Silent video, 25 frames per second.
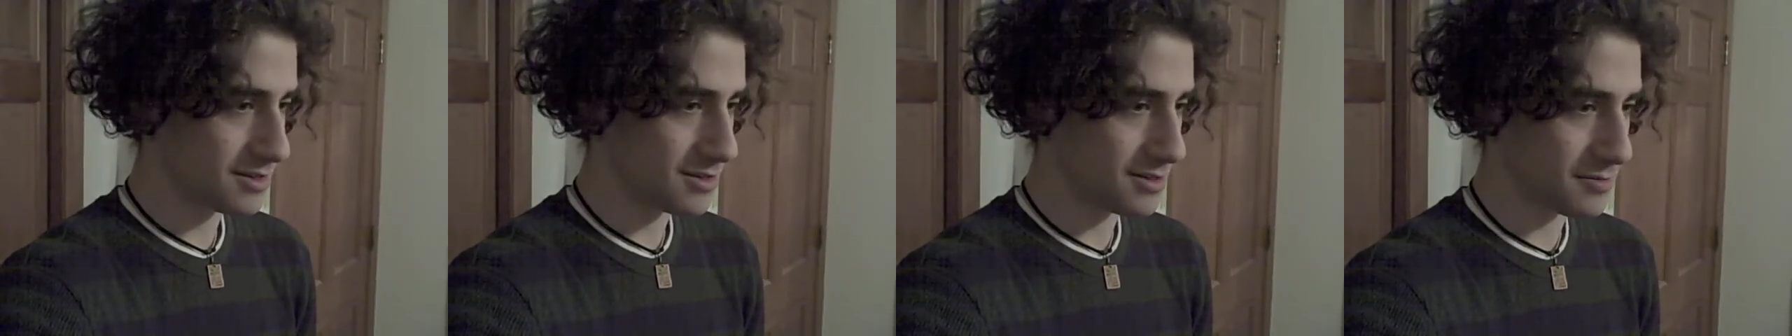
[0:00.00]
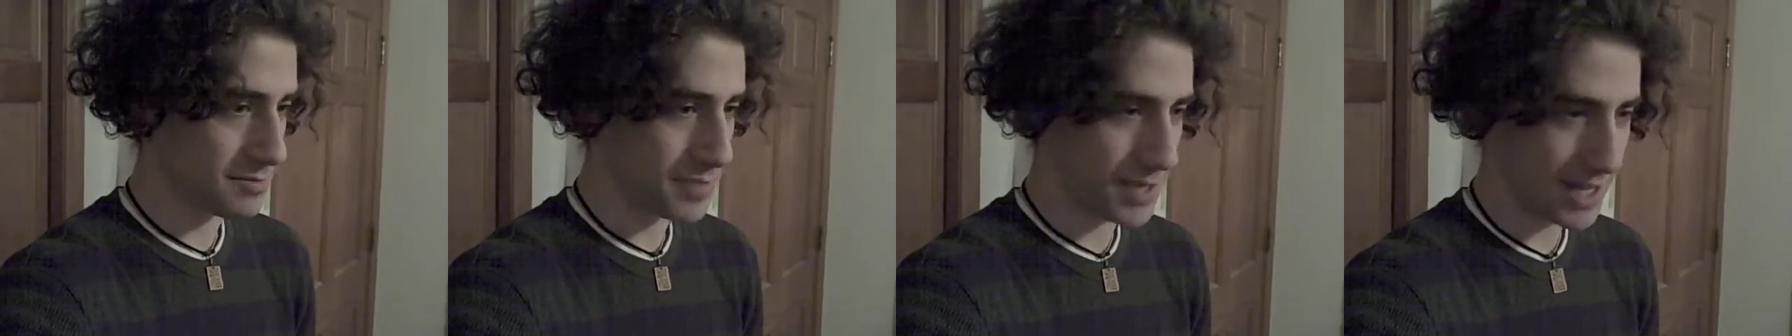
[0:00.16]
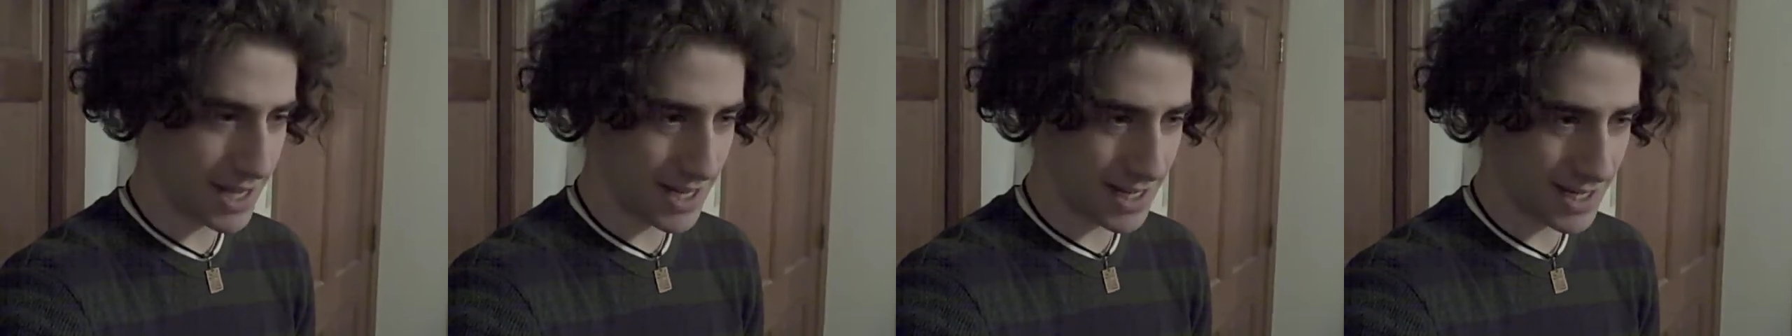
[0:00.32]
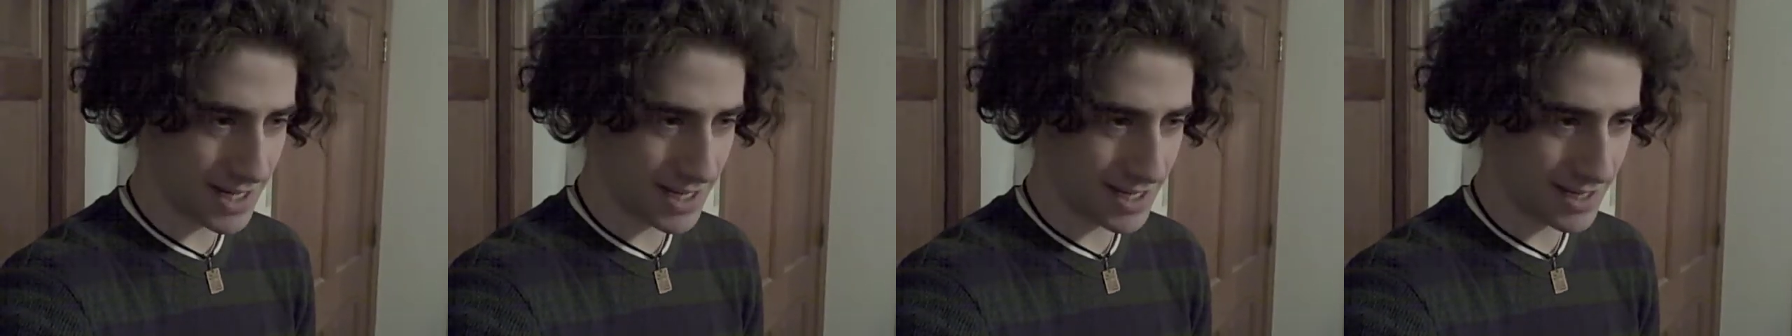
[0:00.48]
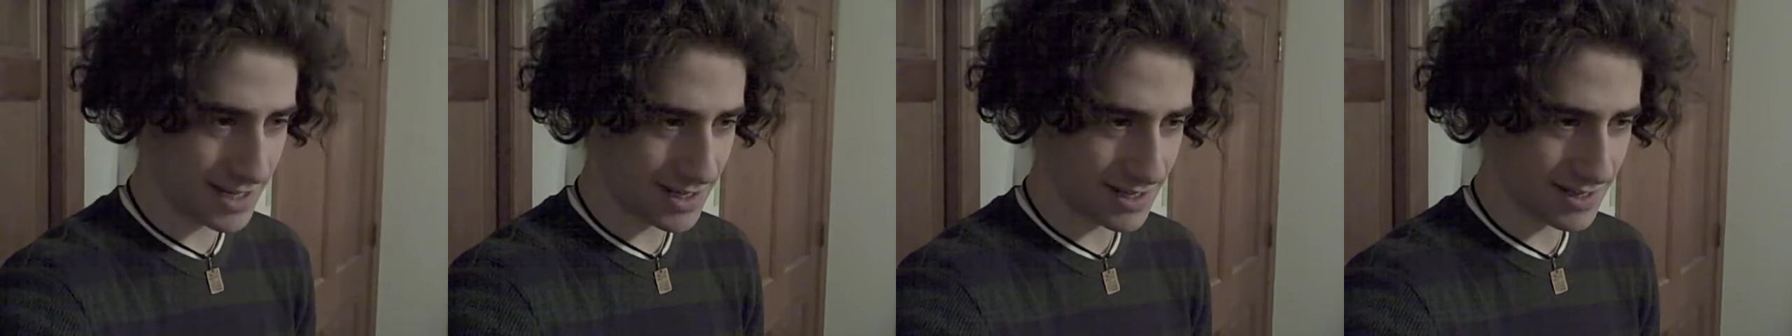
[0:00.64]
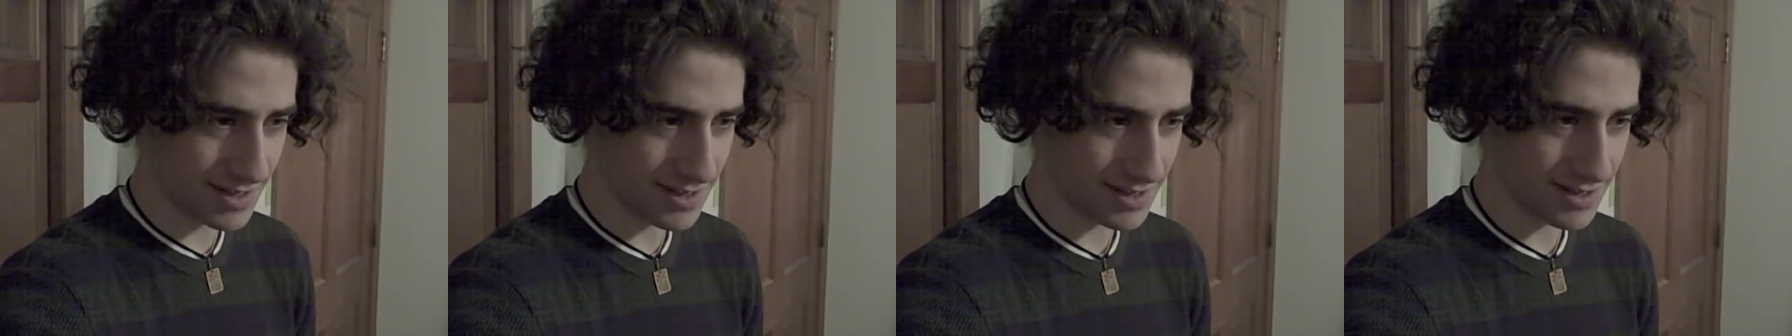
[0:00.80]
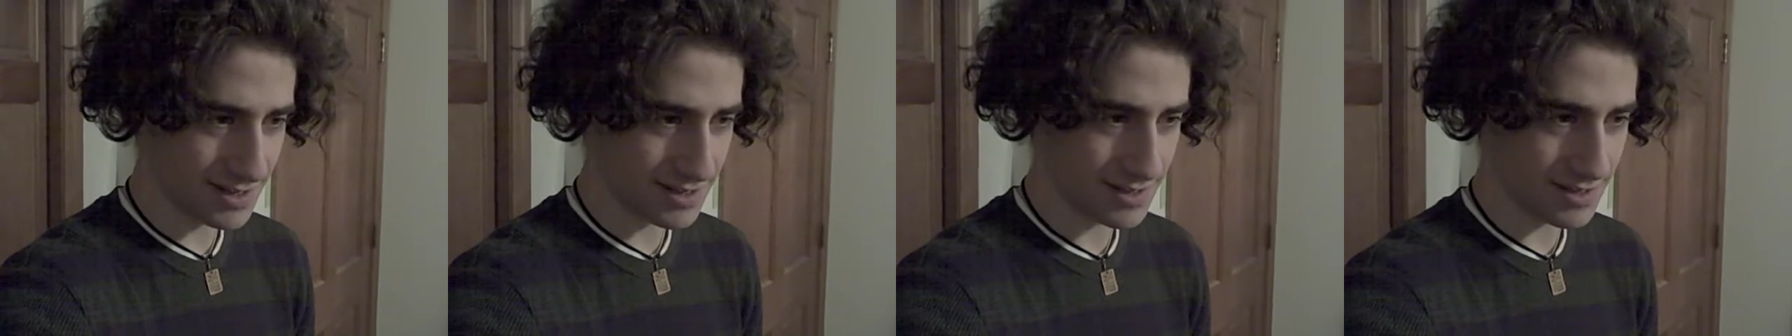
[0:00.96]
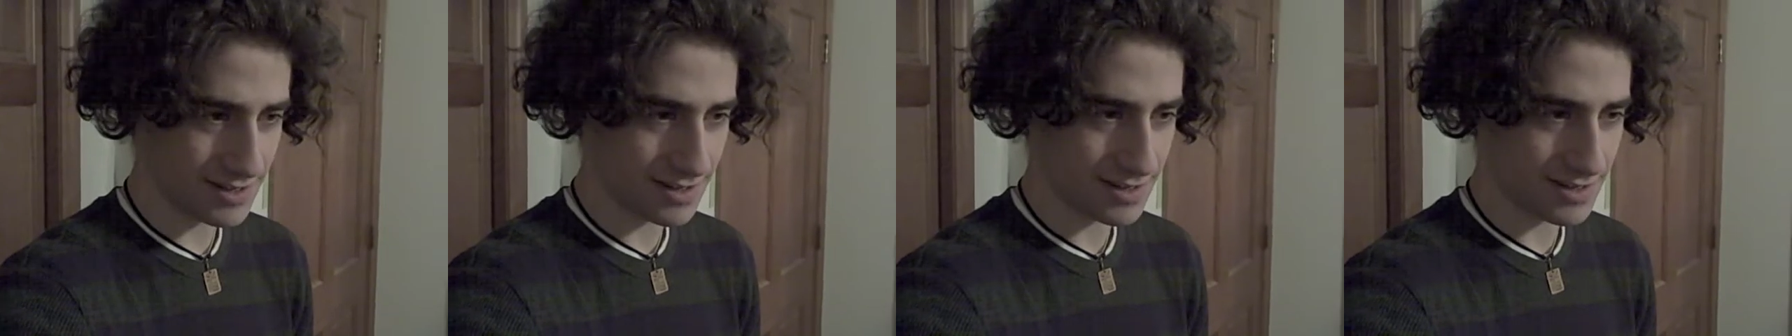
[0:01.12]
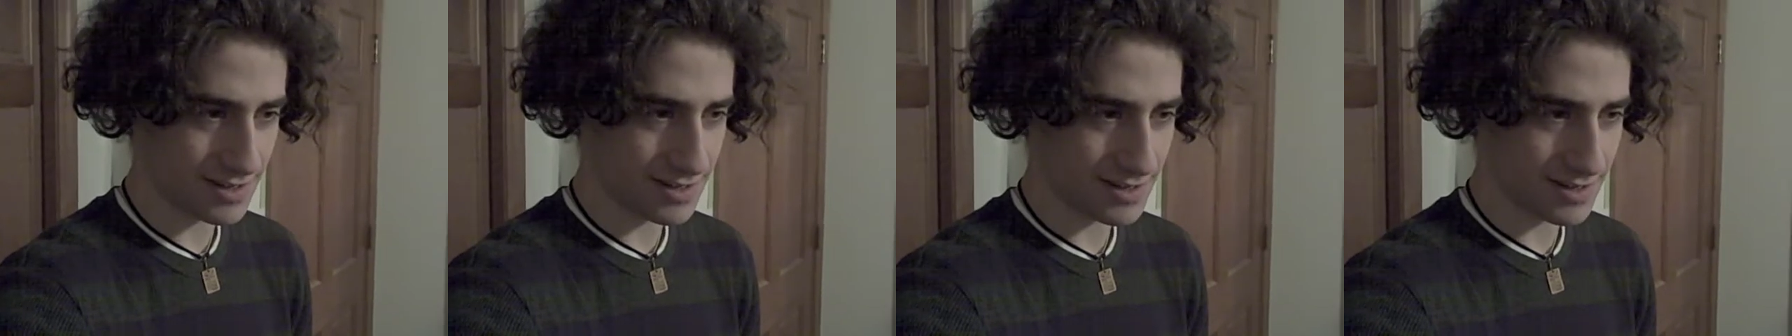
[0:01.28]
the painting
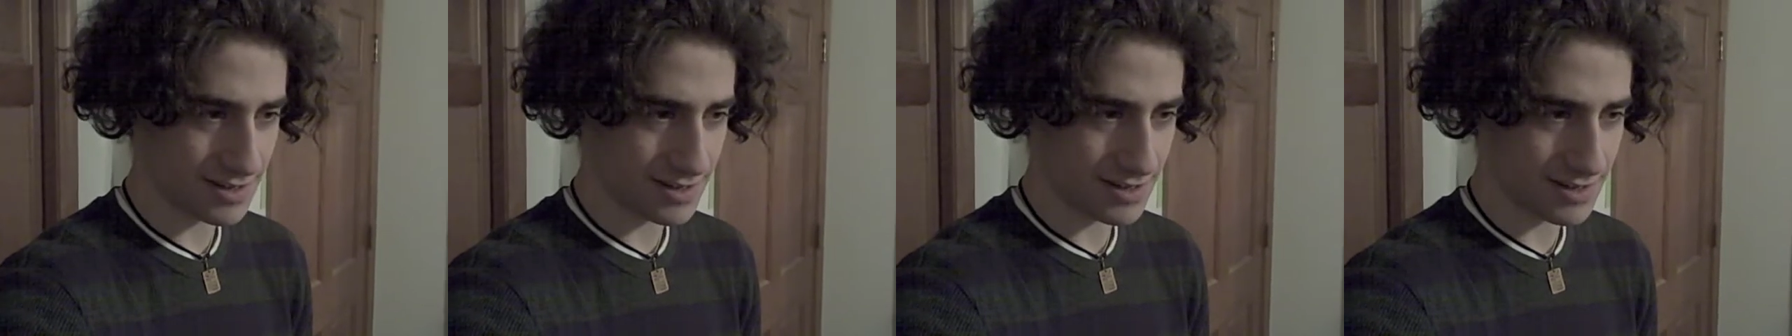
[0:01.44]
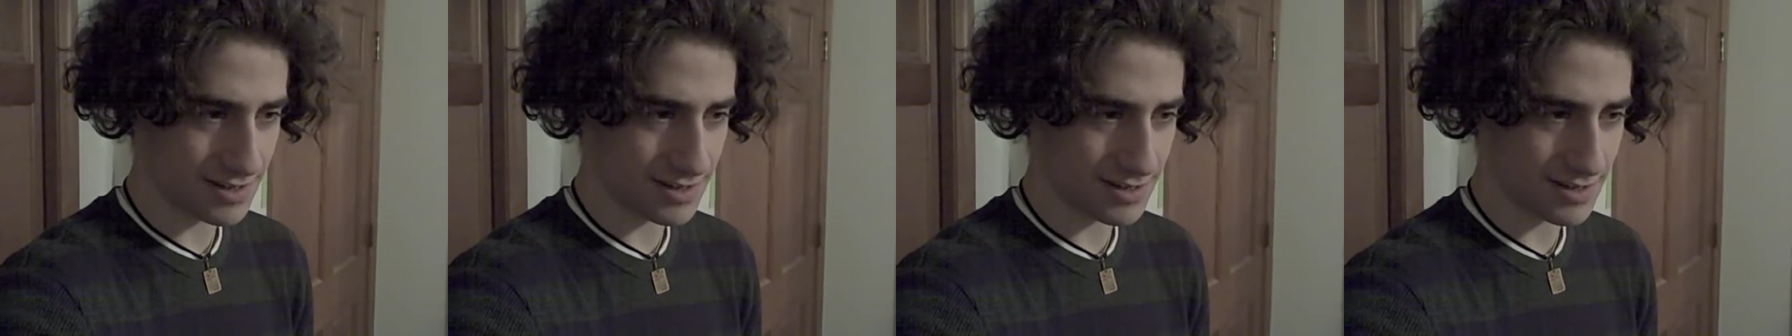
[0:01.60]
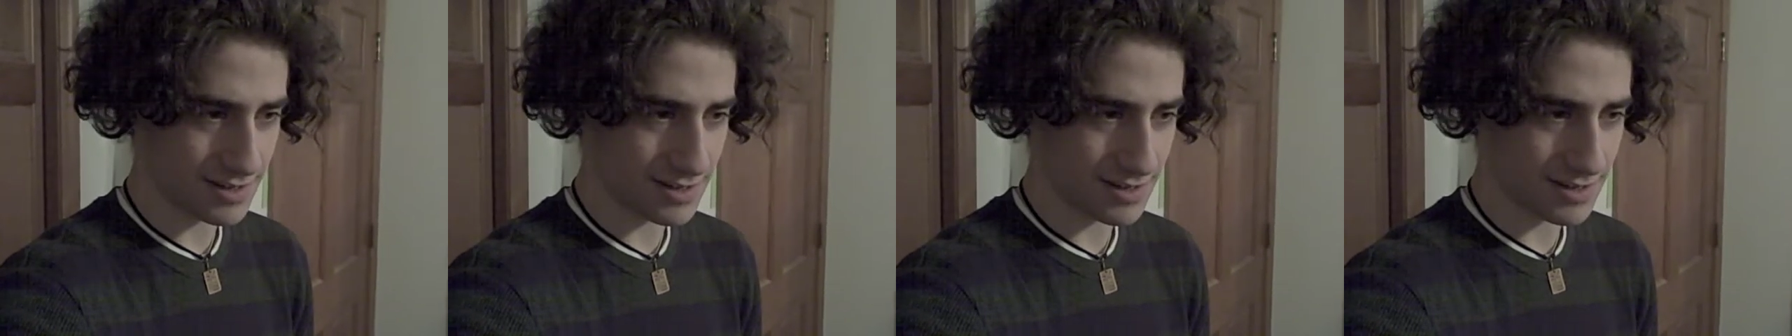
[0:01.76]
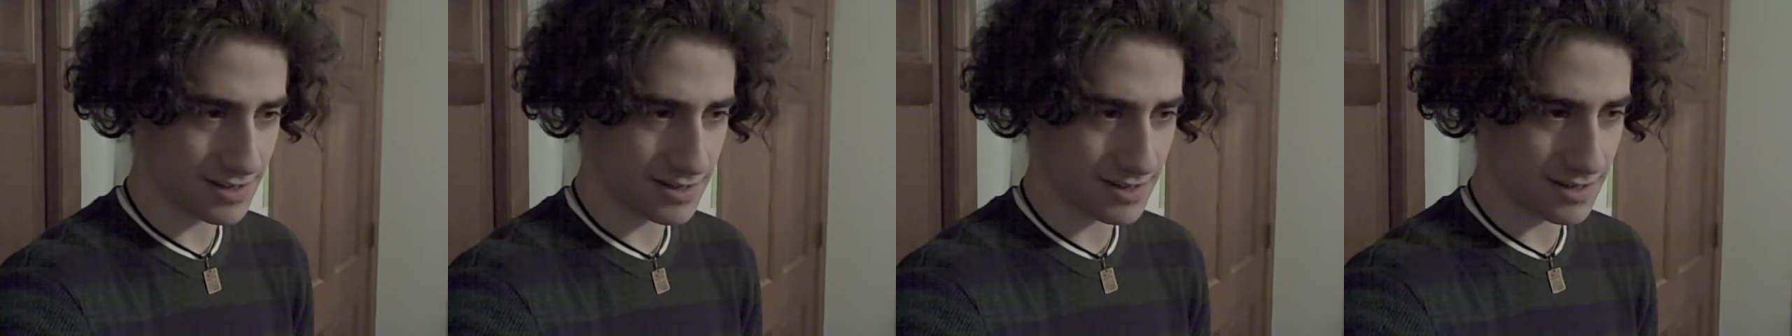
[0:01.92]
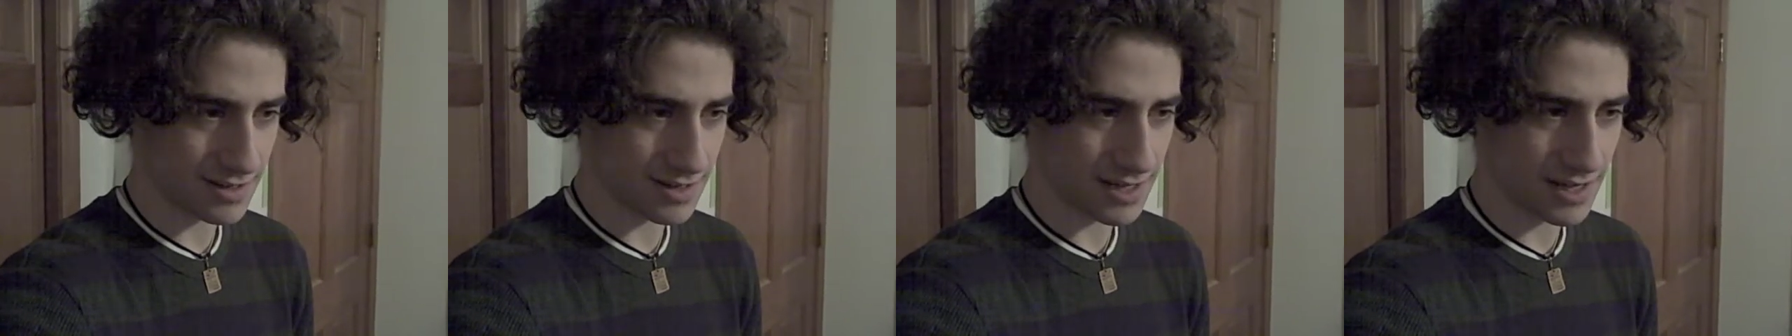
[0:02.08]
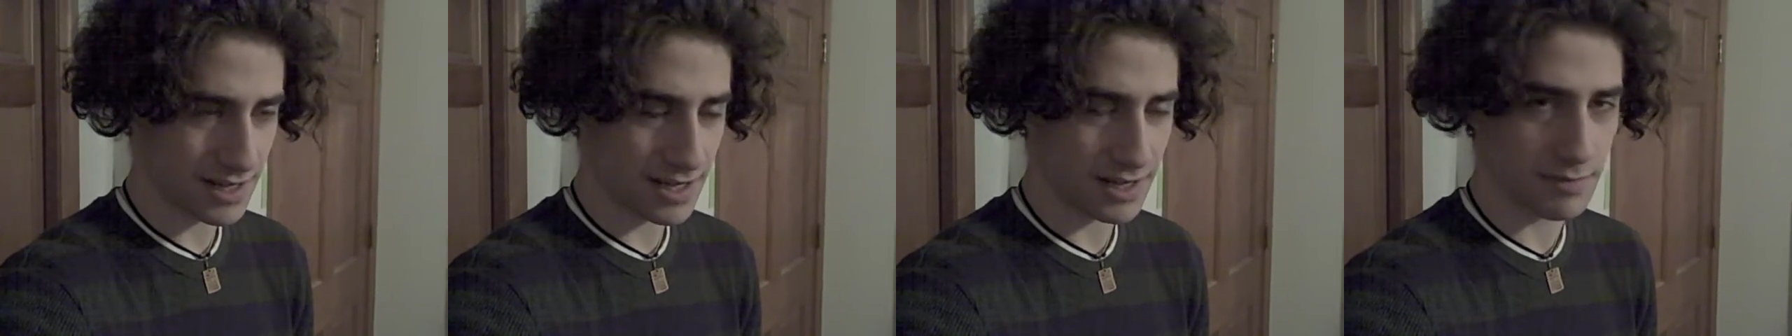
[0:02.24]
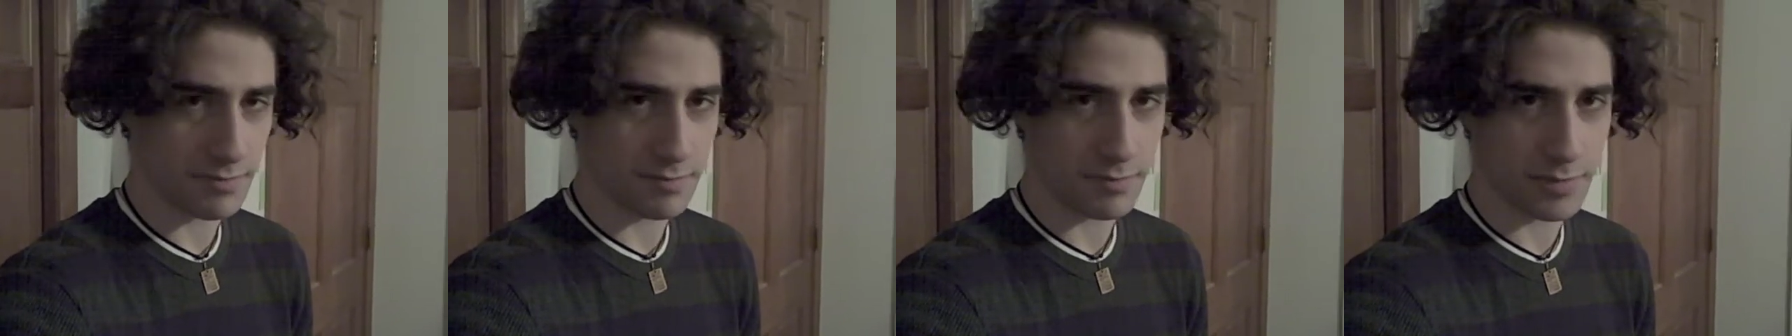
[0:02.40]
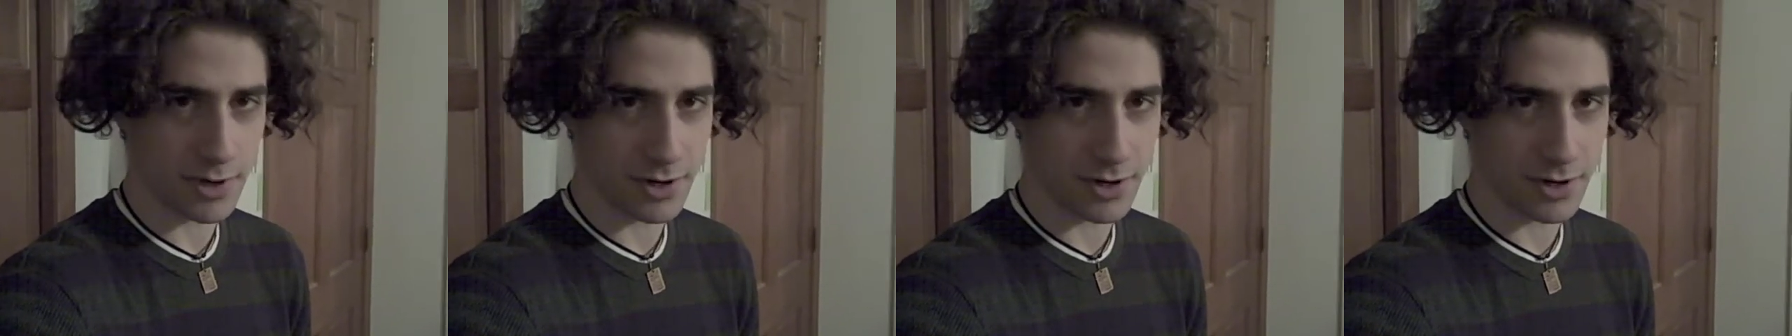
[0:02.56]
and